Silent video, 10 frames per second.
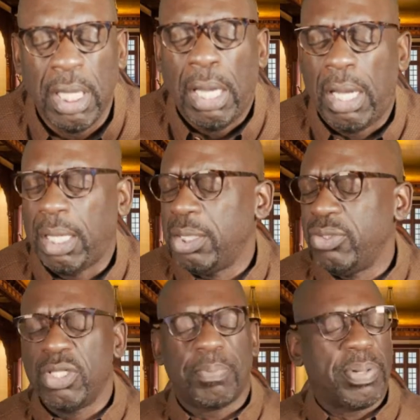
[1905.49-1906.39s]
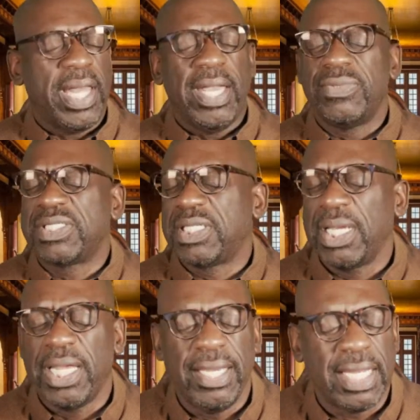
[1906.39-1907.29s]
Hallelujah. The plane was
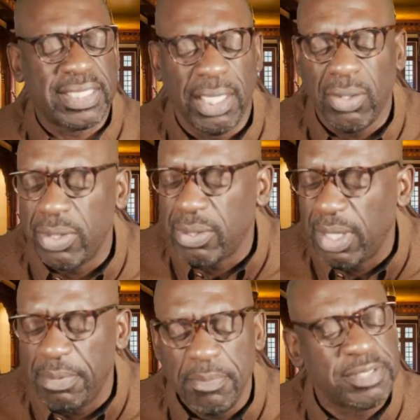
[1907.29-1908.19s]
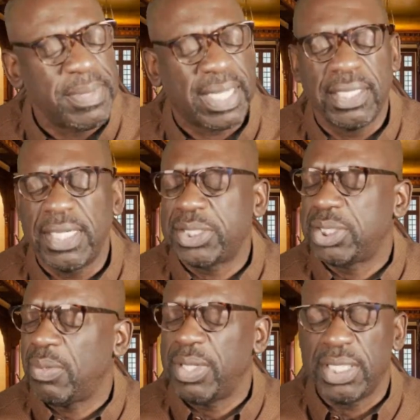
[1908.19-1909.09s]
delayed. I said, Lord, don't let me miss my connection.
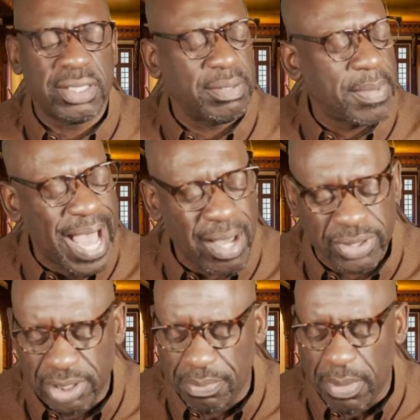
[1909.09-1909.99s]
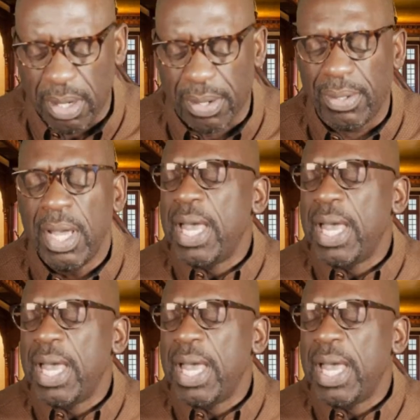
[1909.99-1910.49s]
I want to get to my house tomorrow.